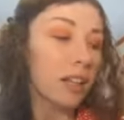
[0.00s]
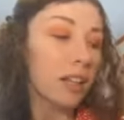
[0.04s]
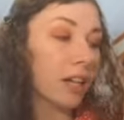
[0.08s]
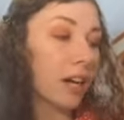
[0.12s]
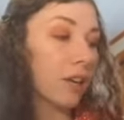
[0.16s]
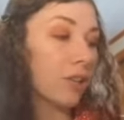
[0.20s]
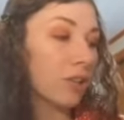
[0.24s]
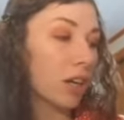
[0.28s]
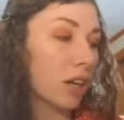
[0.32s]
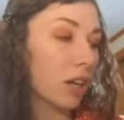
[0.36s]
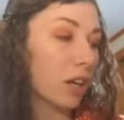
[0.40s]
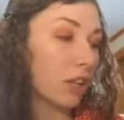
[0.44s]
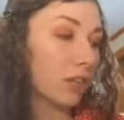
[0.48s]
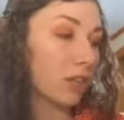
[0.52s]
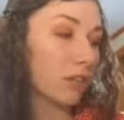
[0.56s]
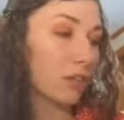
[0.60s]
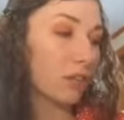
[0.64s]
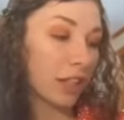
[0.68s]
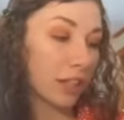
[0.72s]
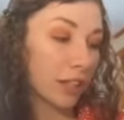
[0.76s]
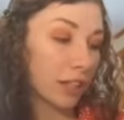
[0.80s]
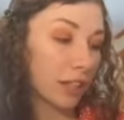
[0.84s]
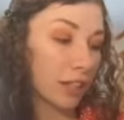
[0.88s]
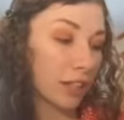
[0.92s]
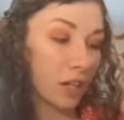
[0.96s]
Kels, our
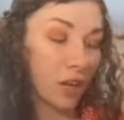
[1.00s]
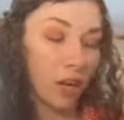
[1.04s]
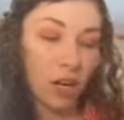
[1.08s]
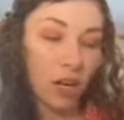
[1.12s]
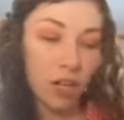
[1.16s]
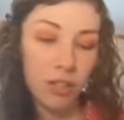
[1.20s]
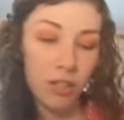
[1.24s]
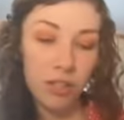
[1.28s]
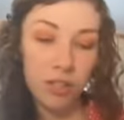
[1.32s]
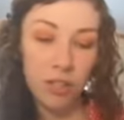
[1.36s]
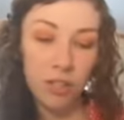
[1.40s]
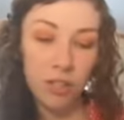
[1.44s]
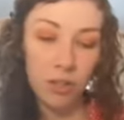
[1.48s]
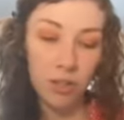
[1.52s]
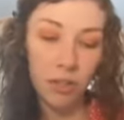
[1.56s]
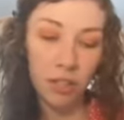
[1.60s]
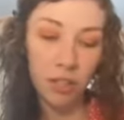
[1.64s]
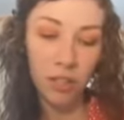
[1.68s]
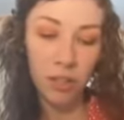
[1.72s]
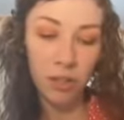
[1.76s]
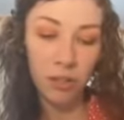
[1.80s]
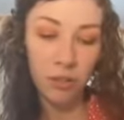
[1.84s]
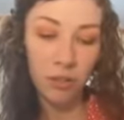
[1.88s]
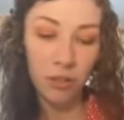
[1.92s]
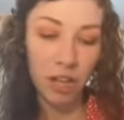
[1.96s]
ferrets are so
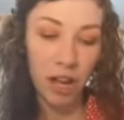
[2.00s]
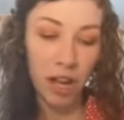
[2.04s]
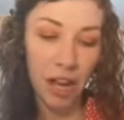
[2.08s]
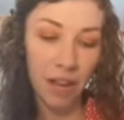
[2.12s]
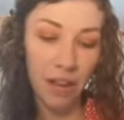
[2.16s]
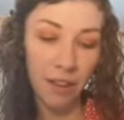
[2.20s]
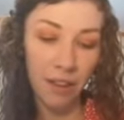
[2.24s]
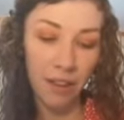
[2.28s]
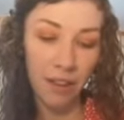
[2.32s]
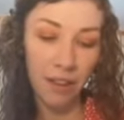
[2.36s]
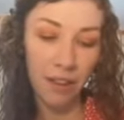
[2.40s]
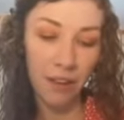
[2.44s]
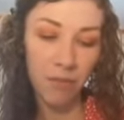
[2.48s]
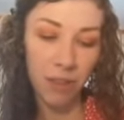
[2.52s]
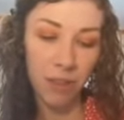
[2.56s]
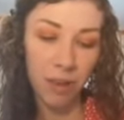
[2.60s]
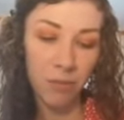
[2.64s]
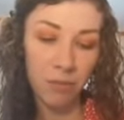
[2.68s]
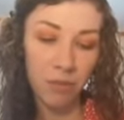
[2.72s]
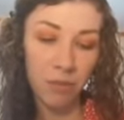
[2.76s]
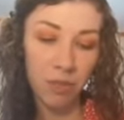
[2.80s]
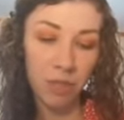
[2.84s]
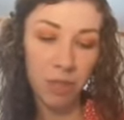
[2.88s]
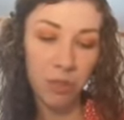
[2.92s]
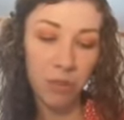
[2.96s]
cute. I love
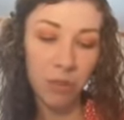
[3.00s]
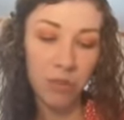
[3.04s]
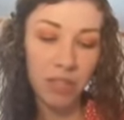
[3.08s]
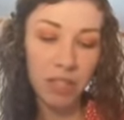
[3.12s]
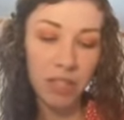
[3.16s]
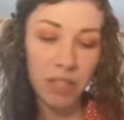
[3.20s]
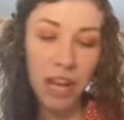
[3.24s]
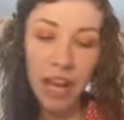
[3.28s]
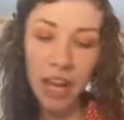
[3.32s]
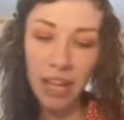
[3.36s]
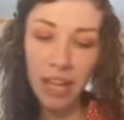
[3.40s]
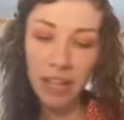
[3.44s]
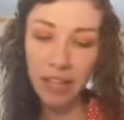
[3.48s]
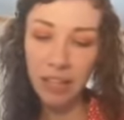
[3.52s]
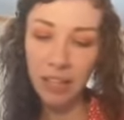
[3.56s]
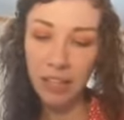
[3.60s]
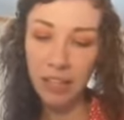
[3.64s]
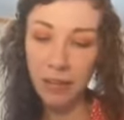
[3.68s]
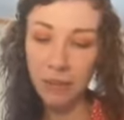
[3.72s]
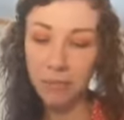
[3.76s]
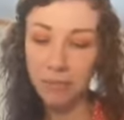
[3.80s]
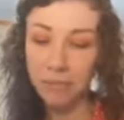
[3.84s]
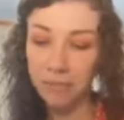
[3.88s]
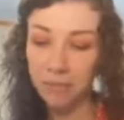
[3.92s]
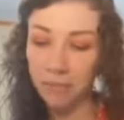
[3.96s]
them to
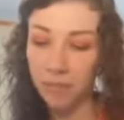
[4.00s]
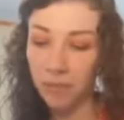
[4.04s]
death.